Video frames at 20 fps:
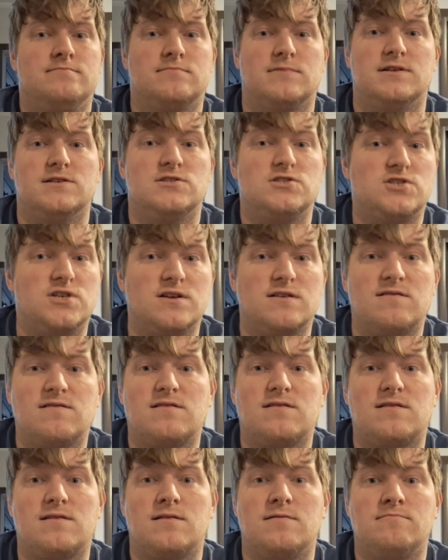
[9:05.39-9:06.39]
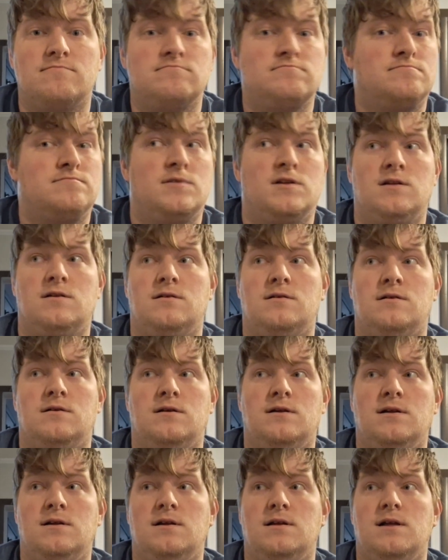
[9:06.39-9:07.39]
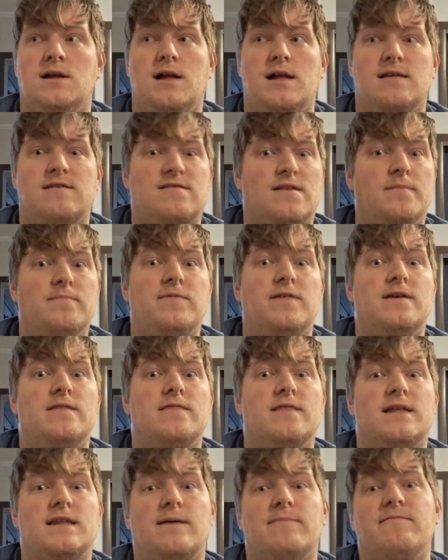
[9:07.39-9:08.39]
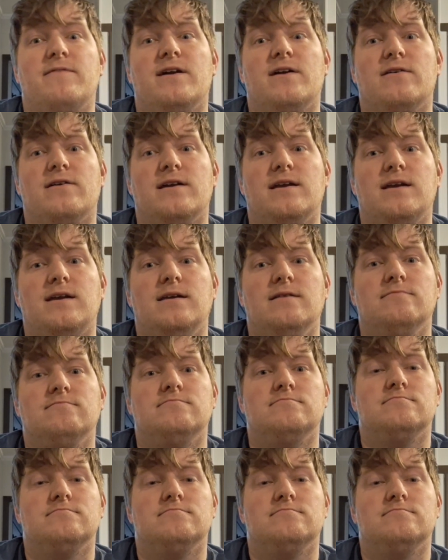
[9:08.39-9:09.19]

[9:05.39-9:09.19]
It's just something that I'm very